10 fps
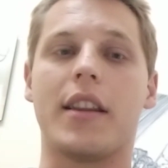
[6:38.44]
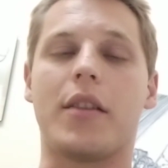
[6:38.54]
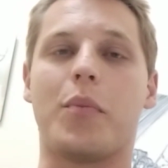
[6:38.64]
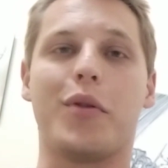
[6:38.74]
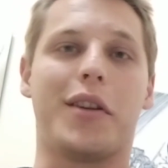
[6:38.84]

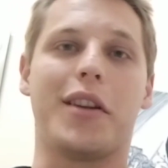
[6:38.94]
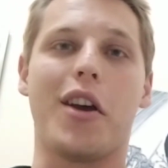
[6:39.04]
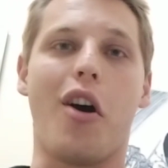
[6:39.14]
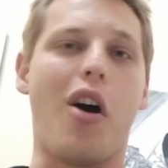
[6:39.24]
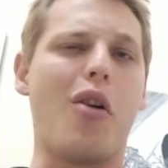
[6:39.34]
that
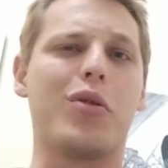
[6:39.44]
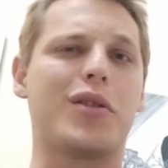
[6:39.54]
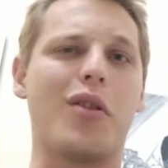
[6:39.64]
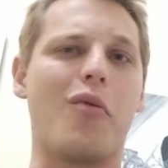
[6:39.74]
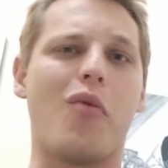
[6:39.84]
Putin
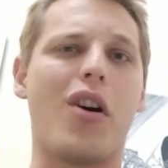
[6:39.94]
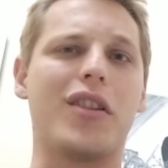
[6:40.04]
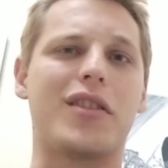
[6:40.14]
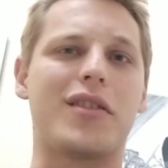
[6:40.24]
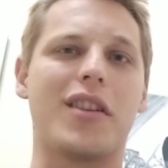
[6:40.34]
also
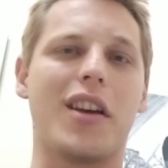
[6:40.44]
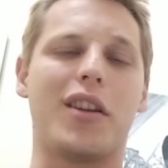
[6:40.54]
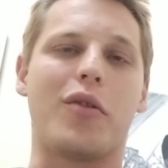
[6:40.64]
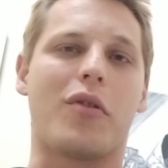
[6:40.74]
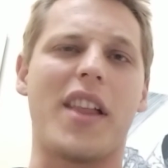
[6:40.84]
wants
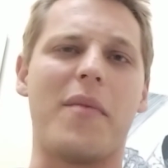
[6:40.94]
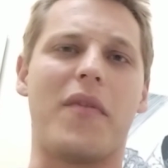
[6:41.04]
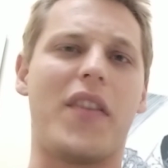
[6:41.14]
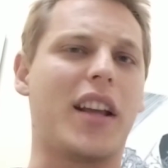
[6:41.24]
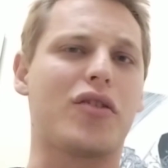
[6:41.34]
to claim
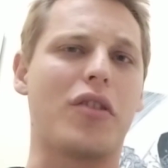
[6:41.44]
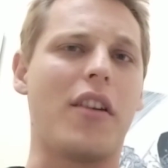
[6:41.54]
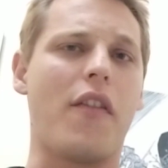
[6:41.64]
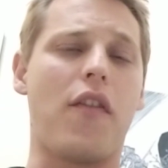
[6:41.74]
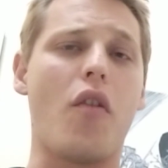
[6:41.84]

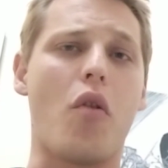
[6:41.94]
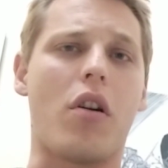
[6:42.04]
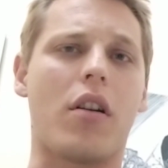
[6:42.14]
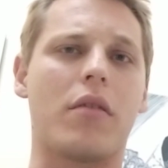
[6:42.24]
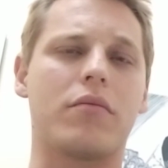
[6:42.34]
victory
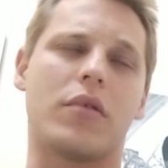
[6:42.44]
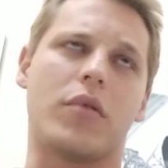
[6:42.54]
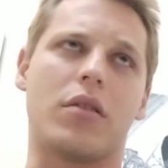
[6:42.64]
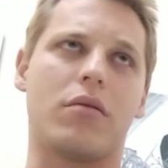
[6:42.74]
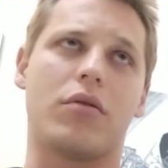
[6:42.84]
for,
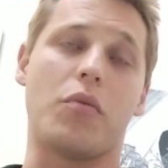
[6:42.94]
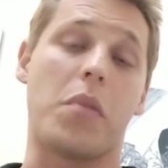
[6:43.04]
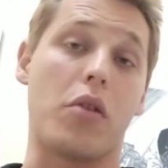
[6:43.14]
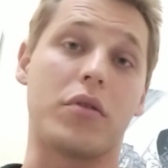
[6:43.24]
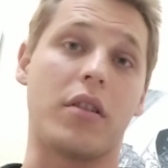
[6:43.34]

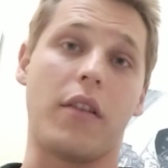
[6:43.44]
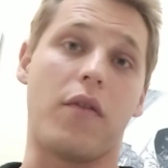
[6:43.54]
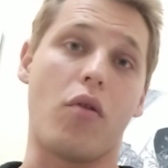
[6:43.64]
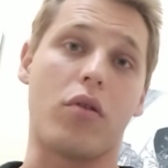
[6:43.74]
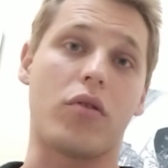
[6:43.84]
supposedly
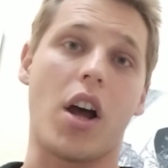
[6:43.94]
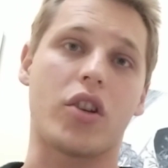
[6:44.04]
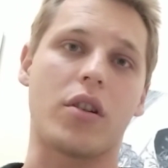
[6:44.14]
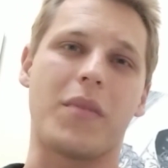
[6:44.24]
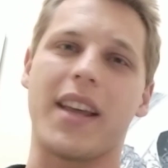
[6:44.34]
for
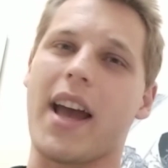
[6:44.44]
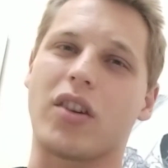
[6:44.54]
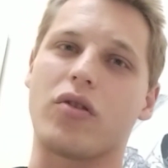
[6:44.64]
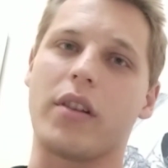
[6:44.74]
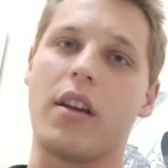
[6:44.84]
Russia, but
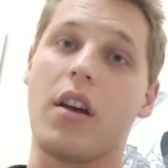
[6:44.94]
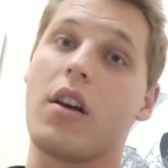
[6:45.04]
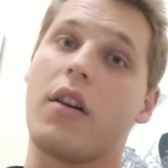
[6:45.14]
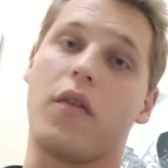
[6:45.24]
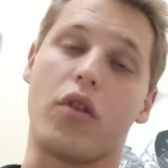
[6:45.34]
actually
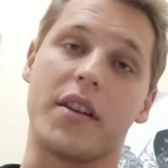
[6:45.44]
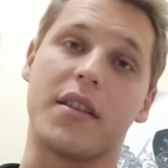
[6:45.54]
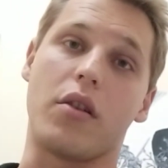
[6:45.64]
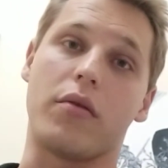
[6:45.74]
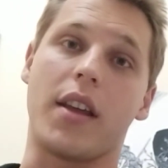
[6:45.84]
for
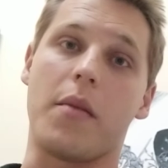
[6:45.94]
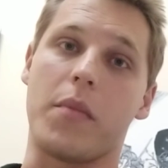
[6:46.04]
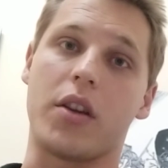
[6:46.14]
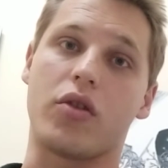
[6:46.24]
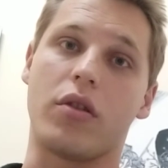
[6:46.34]
his own
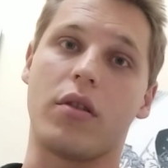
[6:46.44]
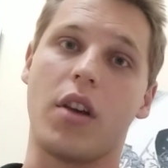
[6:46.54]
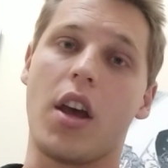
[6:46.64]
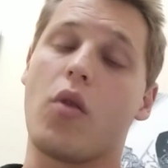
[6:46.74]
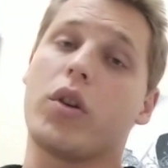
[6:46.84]
ambition.
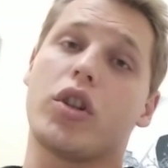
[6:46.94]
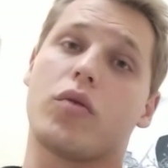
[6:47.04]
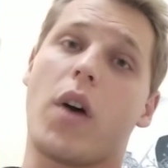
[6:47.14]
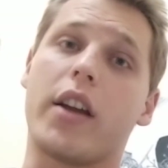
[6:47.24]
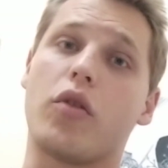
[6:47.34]
Which
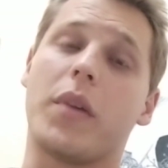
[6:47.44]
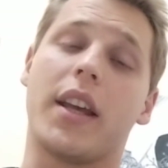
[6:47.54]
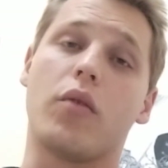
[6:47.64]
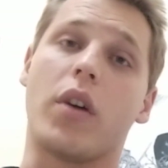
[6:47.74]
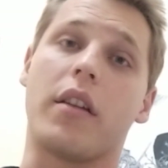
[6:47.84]
is why, to
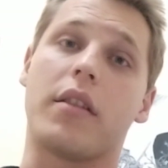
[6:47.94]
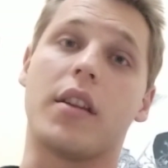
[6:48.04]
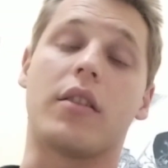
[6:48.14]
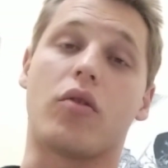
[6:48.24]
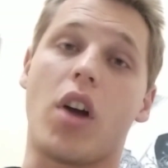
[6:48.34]
begin with,
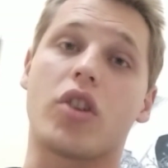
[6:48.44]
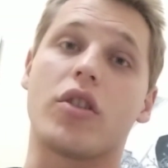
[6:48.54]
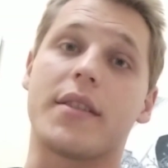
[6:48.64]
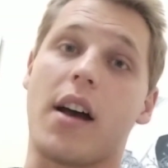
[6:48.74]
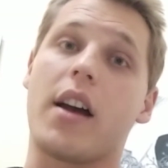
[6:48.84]
that the
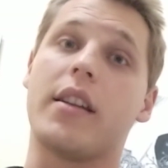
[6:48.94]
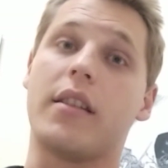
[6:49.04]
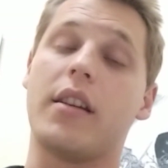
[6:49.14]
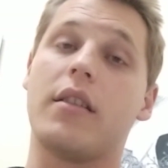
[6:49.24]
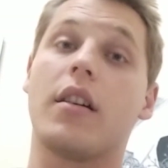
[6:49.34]
Russians are
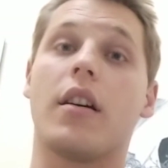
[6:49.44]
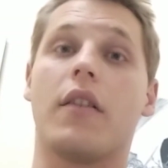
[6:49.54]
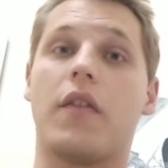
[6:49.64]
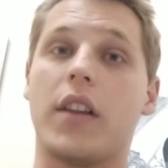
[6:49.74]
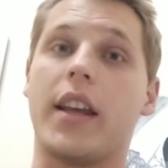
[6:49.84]
indeed
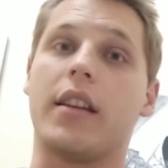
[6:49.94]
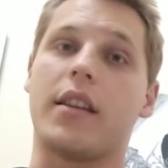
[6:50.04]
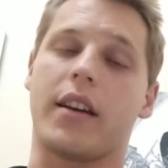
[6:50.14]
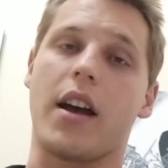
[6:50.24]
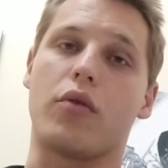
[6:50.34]
fleeing
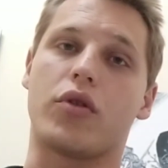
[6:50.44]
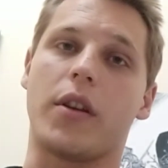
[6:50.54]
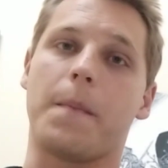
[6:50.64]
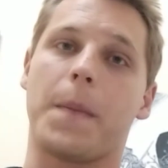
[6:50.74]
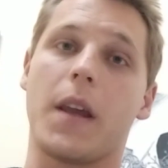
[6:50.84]
the
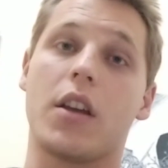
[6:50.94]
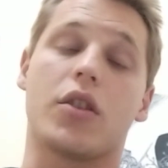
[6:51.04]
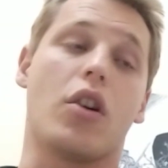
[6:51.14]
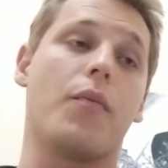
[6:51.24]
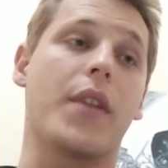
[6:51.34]
country.
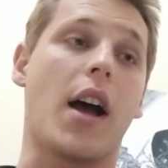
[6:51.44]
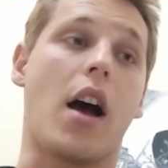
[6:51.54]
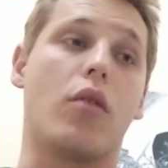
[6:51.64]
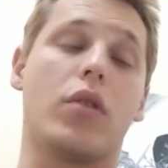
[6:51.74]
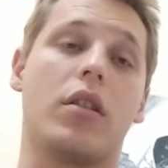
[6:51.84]
So,
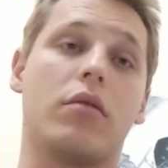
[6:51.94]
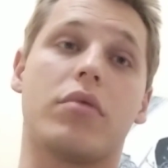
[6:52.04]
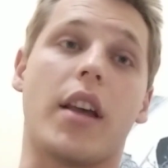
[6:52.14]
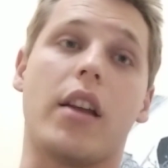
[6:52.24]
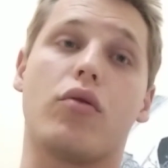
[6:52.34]
I will
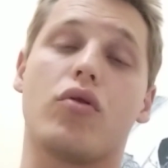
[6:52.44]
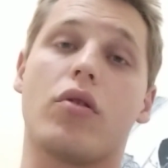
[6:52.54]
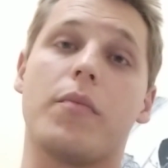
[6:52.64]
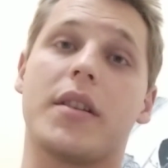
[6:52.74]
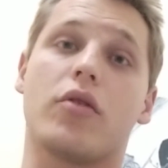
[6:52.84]
say to
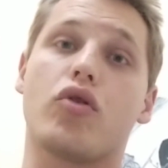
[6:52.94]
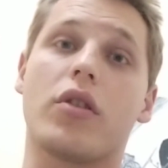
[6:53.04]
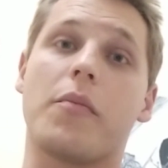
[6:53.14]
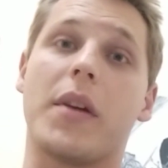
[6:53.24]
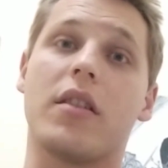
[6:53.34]
Mr.
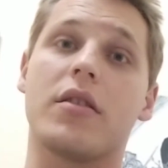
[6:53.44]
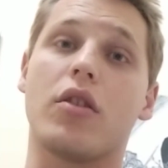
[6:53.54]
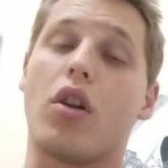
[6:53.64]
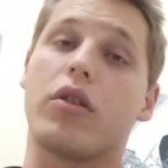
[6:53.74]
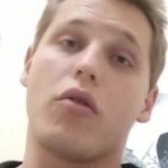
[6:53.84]
Jordan
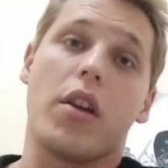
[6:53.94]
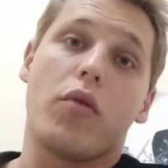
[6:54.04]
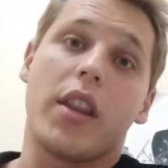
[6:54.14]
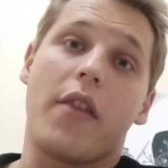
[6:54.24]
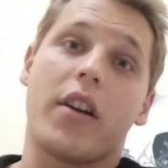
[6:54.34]
Peterson, although he
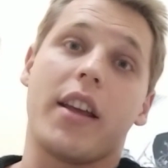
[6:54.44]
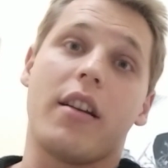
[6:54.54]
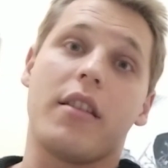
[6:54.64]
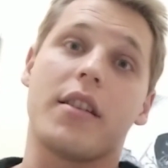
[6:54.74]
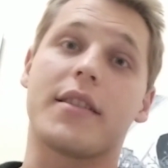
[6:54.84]
will never
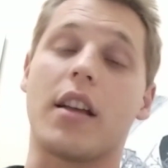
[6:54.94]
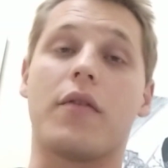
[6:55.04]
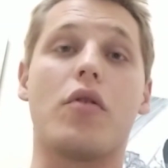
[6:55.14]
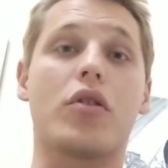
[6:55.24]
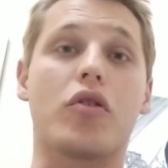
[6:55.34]
hear this,
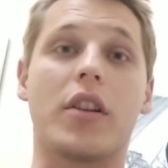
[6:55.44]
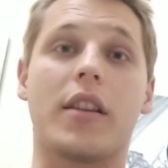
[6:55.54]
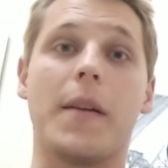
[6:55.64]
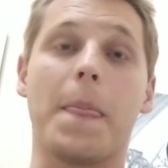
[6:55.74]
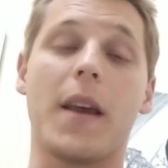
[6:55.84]

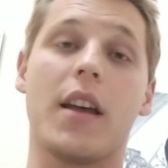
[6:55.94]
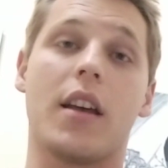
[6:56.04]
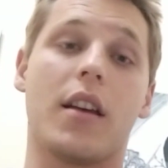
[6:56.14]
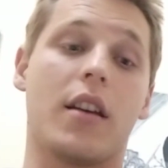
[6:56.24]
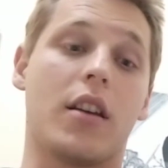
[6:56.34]
unfortunately,
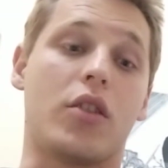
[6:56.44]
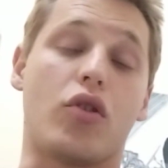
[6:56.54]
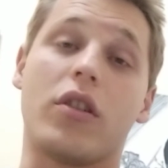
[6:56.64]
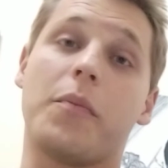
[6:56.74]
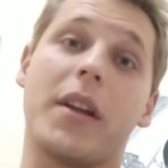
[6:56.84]

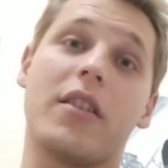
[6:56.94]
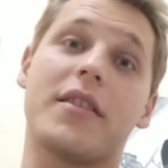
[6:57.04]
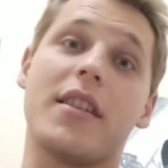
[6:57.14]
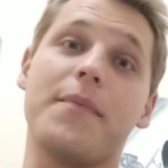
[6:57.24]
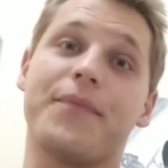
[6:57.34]
Jordan
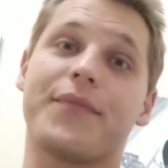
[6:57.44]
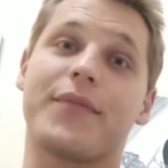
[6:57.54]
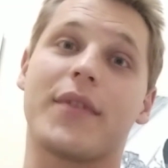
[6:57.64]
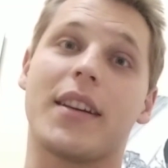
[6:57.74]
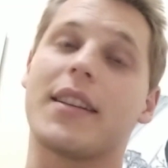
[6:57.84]
Peterson,
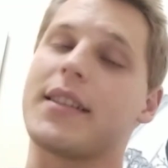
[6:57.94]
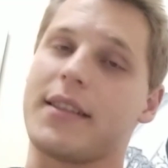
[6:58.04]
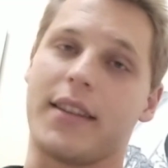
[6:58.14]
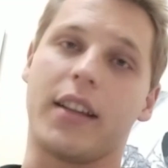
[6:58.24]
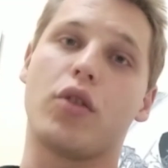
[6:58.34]

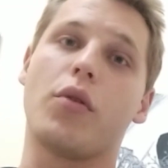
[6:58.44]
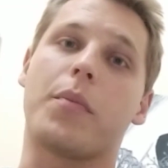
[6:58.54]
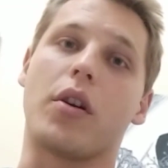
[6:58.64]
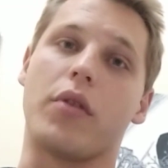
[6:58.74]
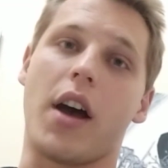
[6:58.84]
stick to the
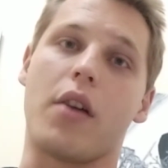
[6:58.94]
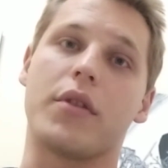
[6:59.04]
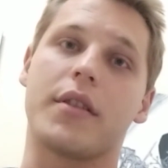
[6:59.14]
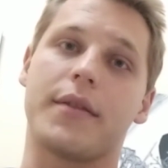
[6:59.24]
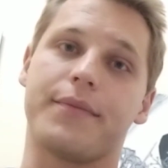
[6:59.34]

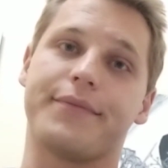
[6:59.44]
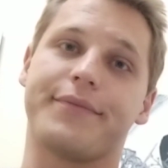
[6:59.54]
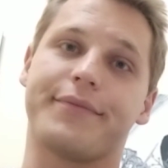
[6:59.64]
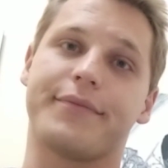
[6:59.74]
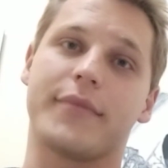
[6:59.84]
pronouns.
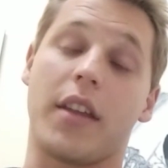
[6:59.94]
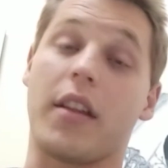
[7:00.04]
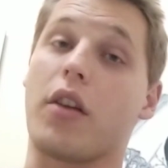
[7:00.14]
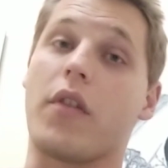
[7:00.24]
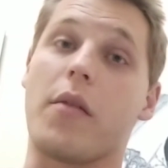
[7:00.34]

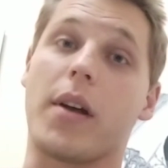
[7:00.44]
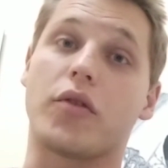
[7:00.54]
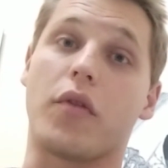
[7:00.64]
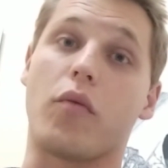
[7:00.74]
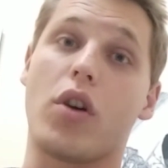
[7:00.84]
Thank you very
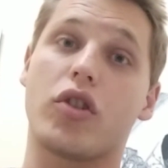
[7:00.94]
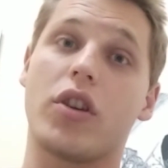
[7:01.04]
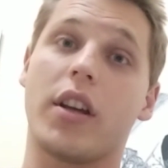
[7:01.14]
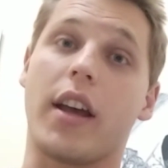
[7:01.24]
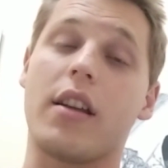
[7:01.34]
much for
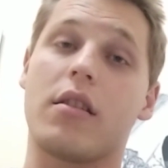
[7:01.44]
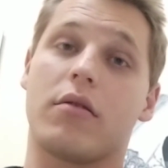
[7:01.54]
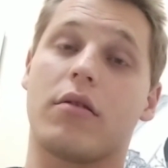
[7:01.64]
watching, and, you